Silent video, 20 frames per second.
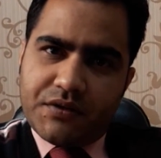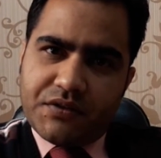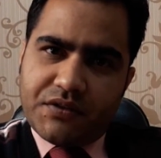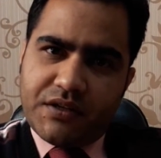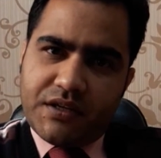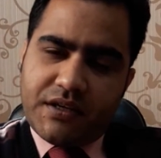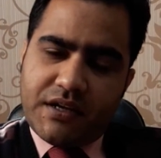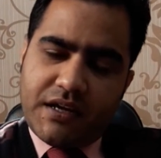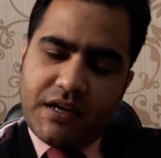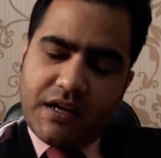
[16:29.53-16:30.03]

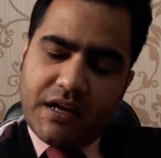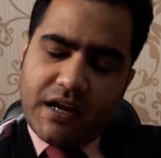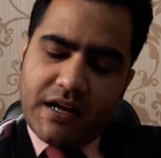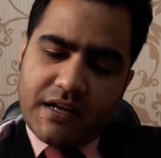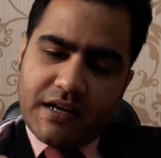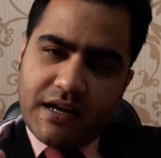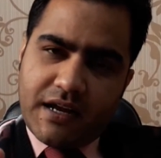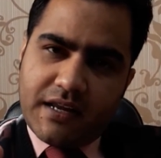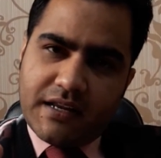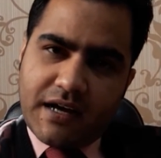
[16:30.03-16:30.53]
The
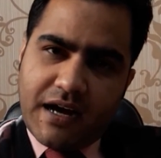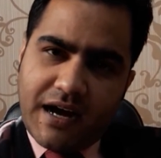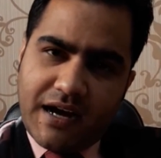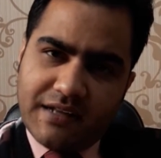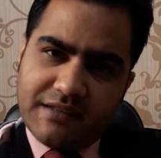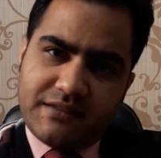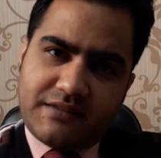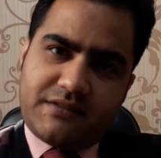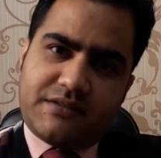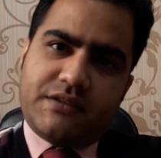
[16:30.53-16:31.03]

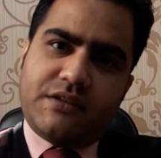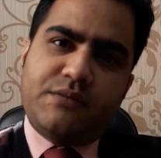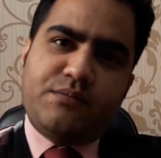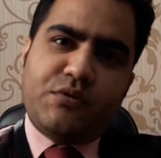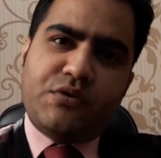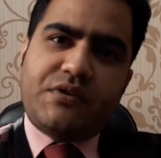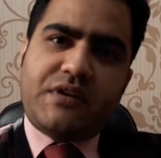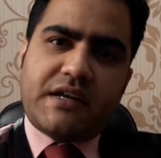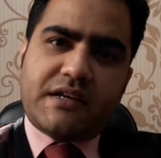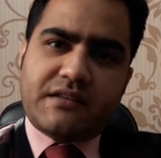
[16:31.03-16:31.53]
enhanced
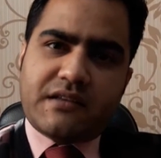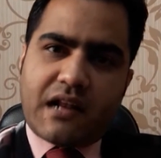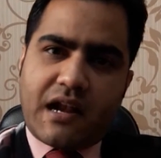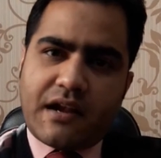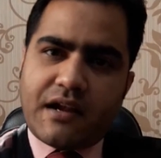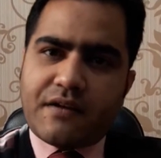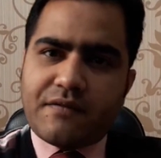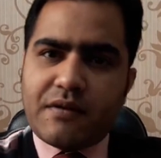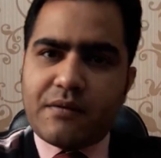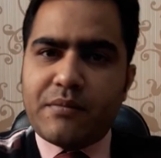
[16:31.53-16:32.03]
input tax
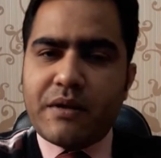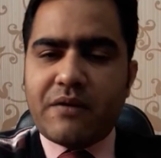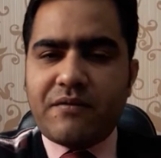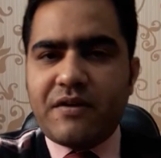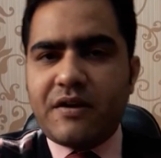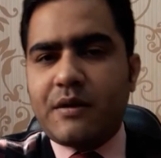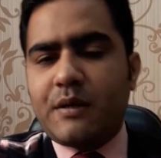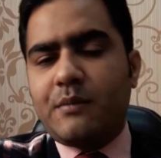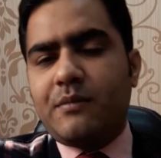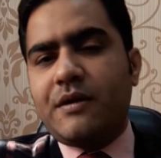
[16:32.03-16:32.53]
credit will be
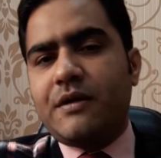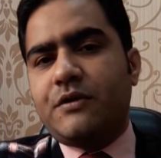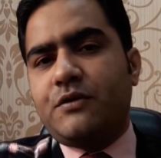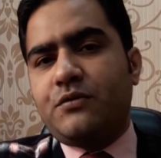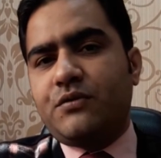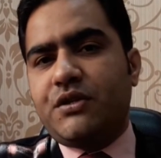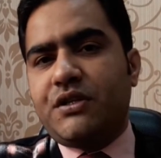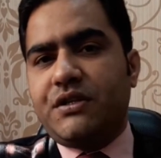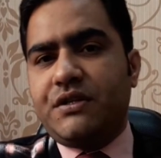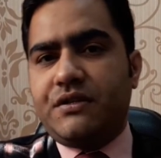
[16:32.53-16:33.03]
available to
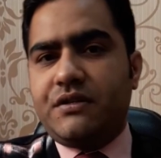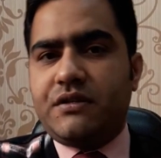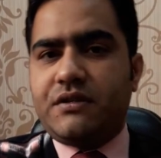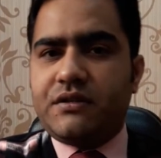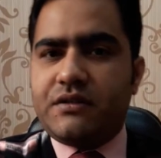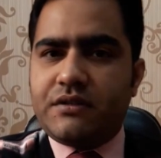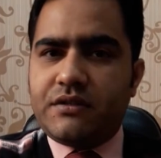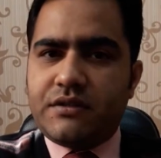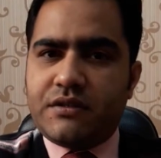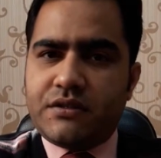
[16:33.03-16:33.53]

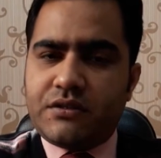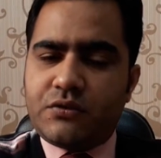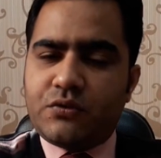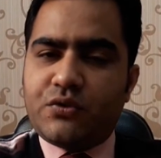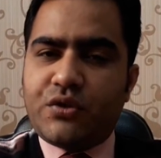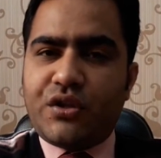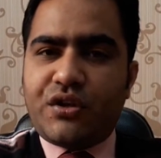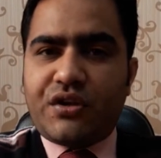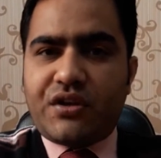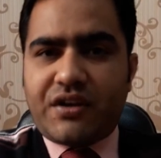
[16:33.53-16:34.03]

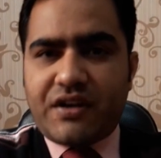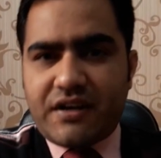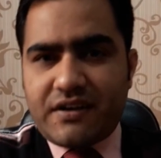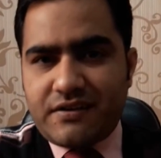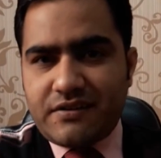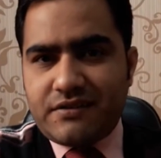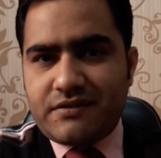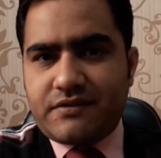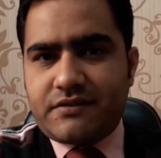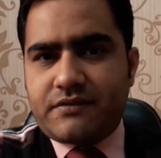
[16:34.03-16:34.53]
the
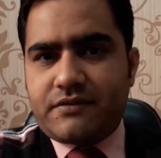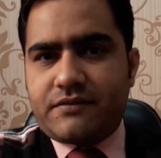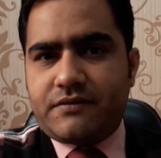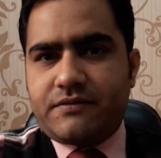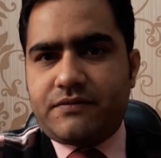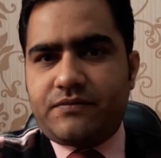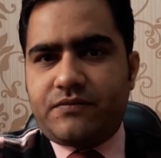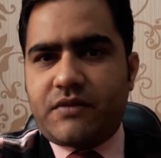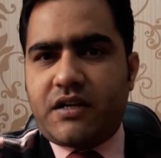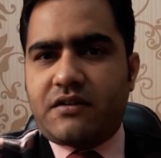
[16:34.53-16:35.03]
traders.
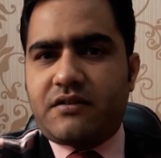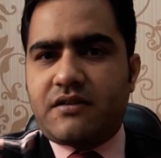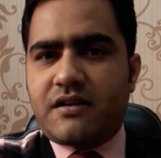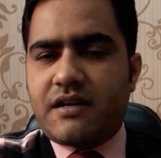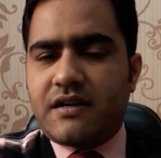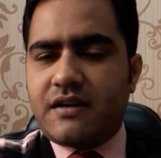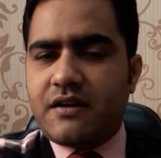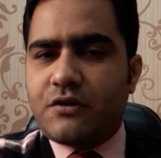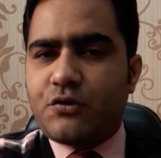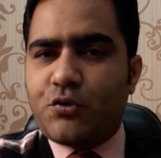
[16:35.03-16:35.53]
A
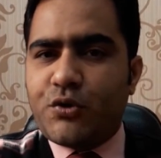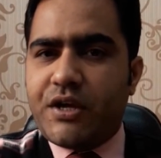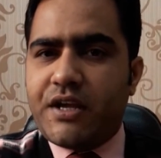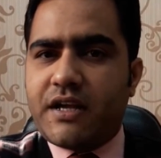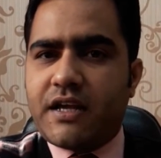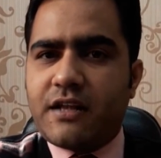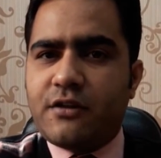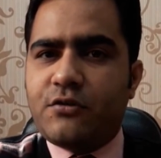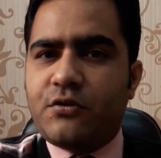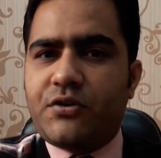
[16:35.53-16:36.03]
trader today
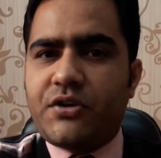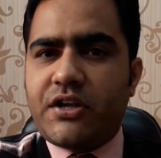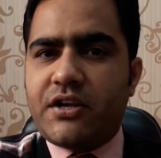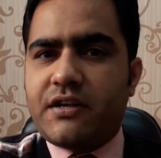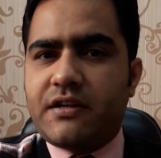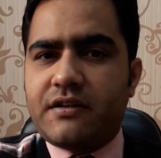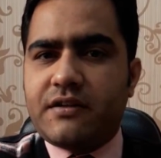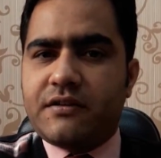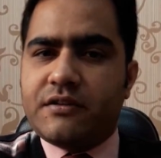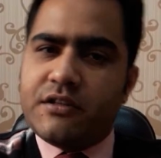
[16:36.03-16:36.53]
cannot take
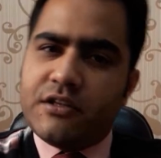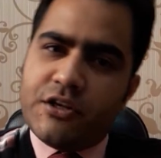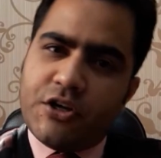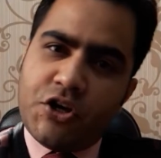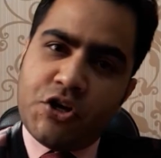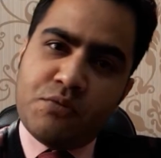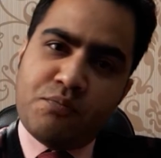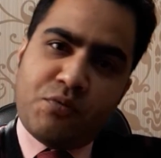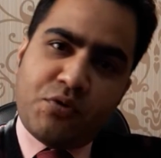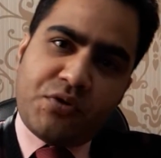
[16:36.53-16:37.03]

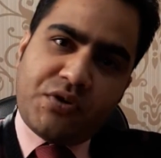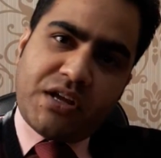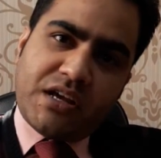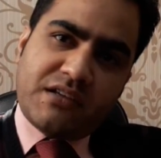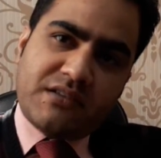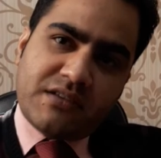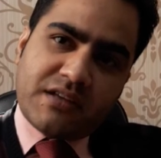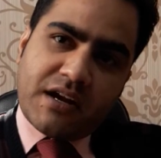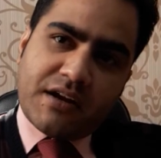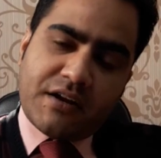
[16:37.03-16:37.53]
input
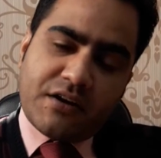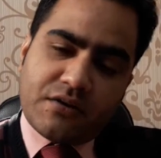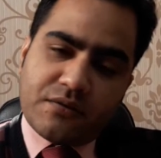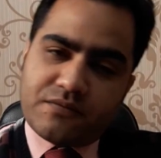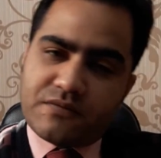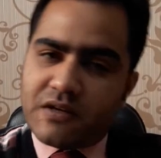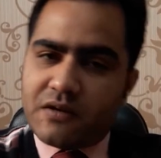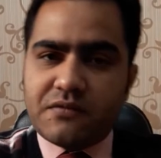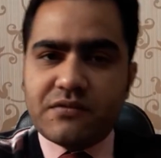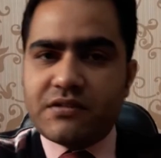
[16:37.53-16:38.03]
tax credit of
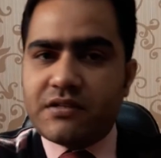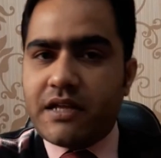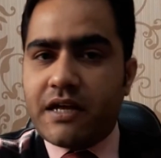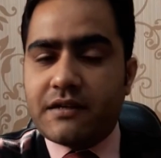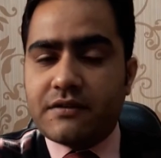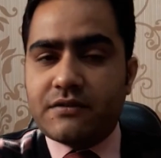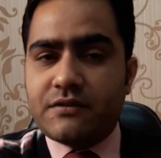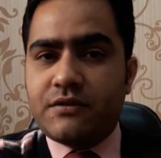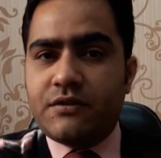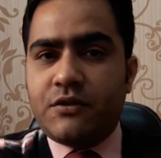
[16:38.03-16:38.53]
service
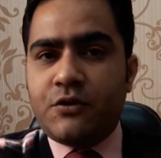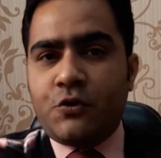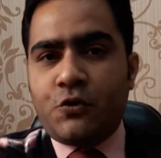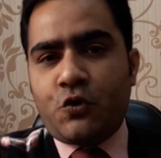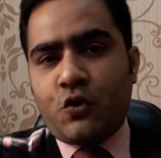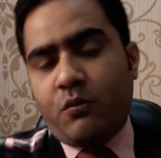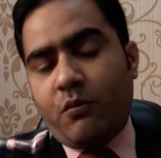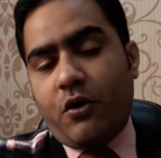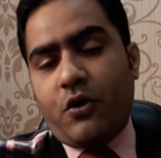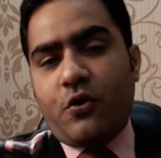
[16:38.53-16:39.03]
tax.
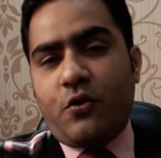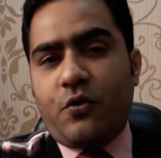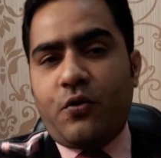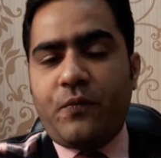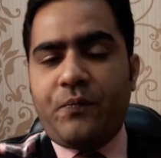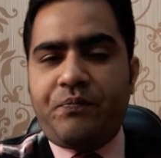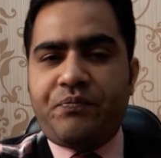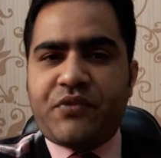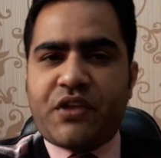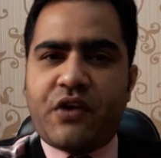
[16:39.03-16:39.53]
Tomorrow
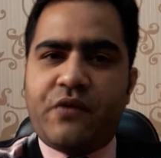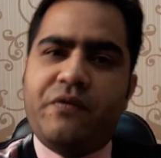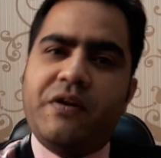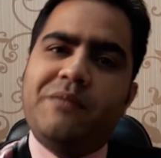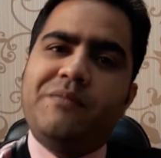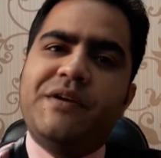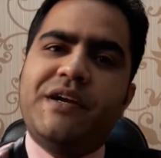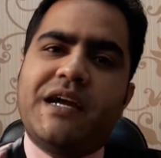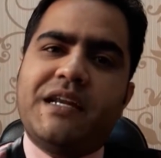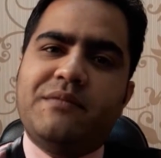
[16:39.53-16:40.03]
he will
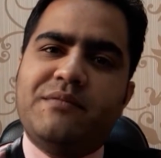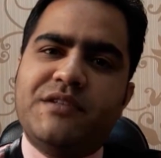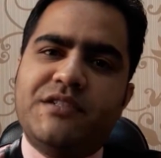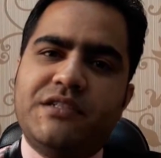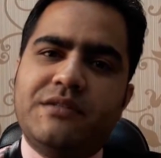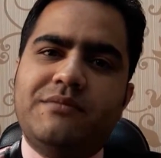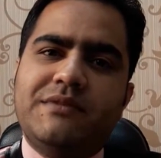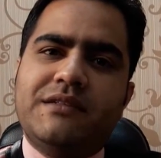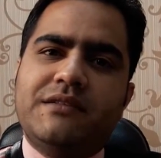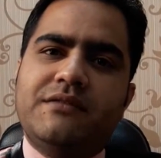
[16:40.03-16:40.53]
be
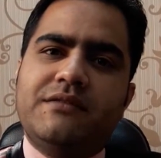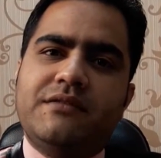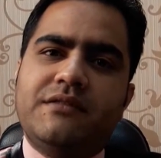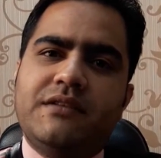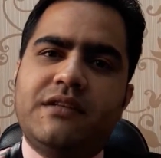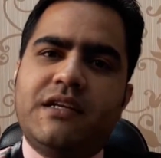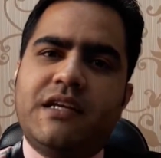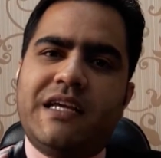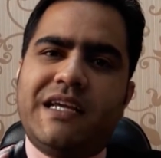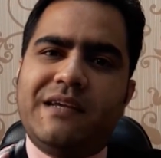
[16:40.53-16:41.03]
admissible.
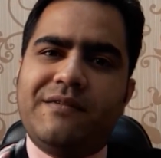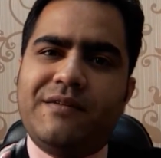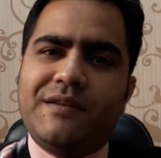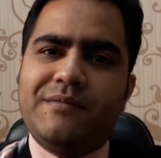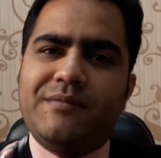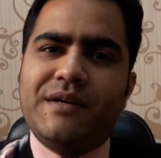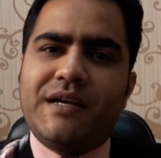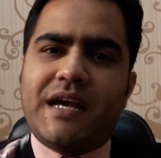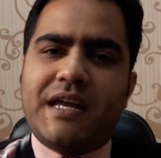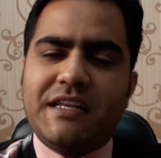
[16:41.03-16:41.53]
He will
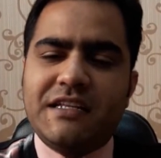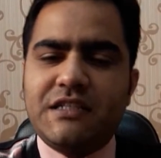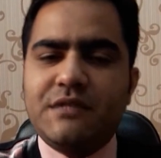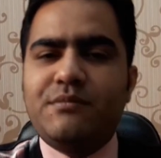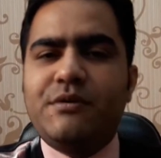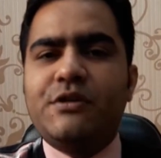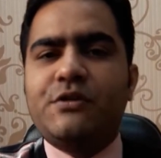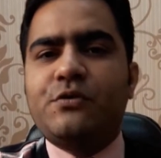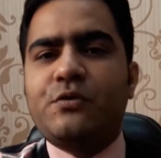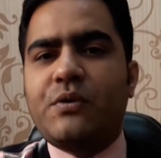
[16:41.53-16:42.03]
be
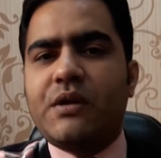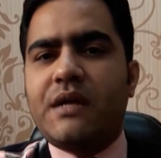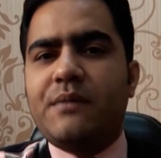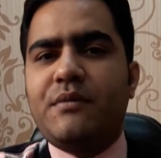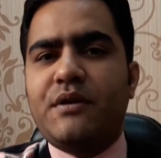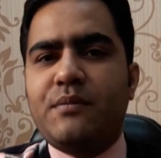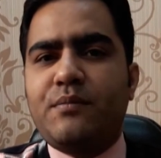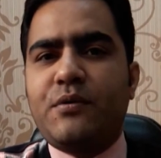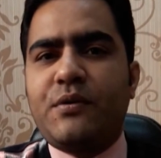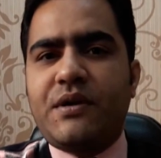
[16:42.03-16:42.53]
eligible to claim
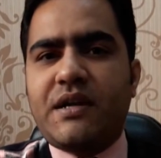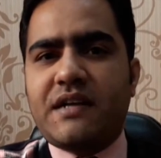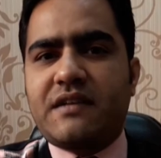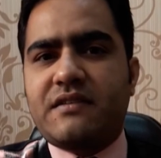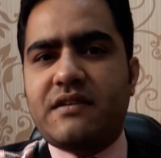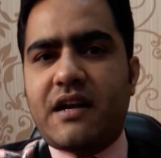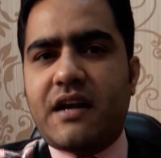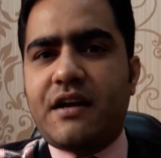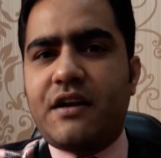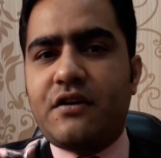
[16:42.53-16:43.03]
input tax
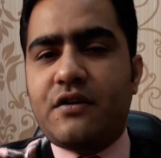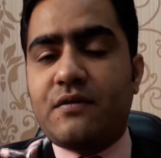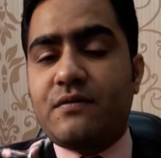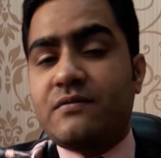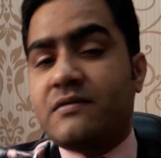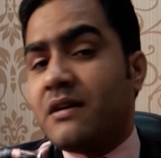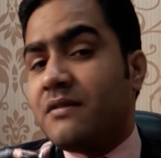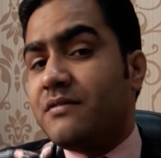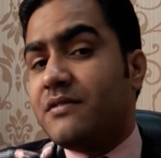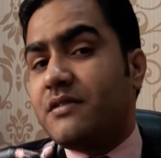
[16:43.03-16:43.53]
credit of
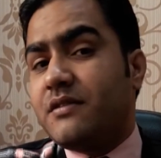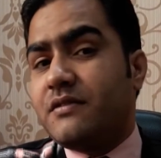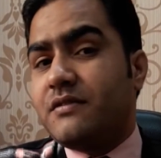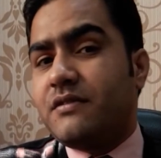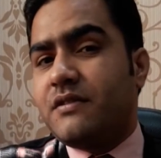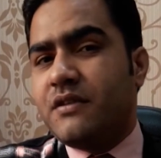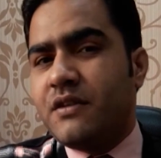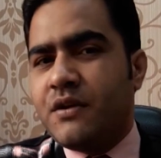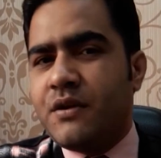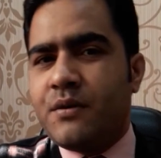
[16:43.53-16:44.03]
services
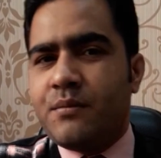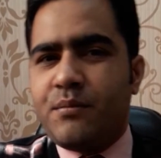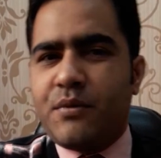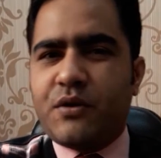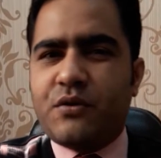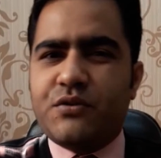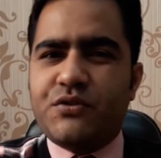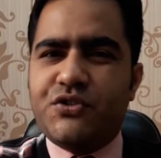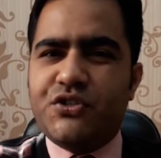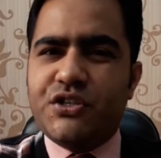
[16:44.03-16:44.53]

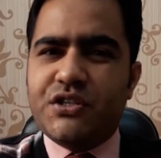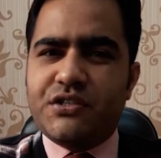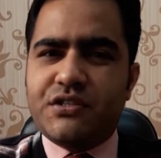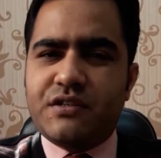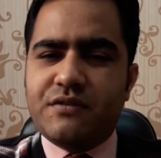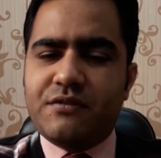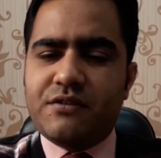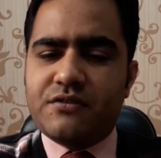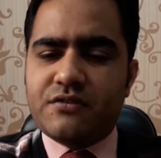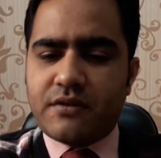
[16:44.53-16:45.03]
because
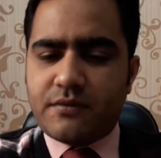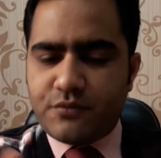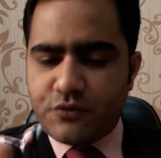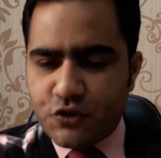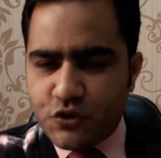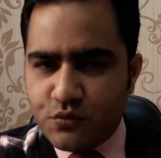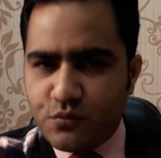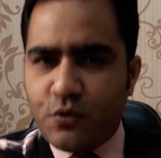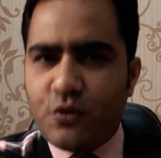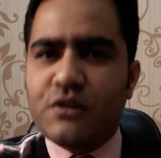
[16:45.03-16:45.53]
GST will
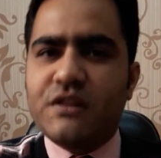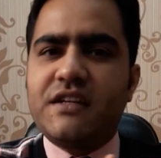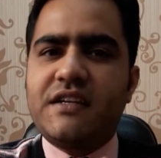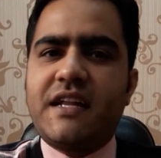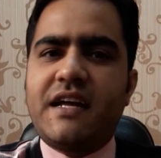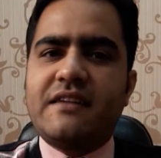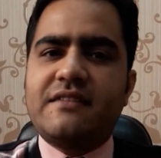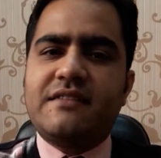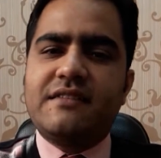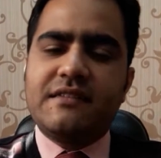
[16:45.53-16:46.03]
subsume all the
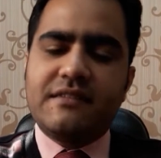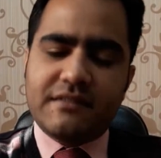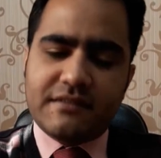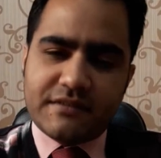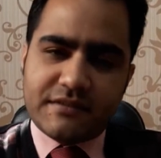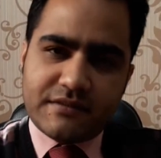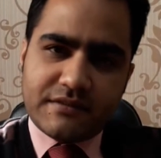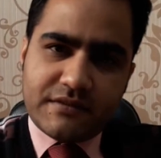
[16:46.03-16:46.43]
taxes.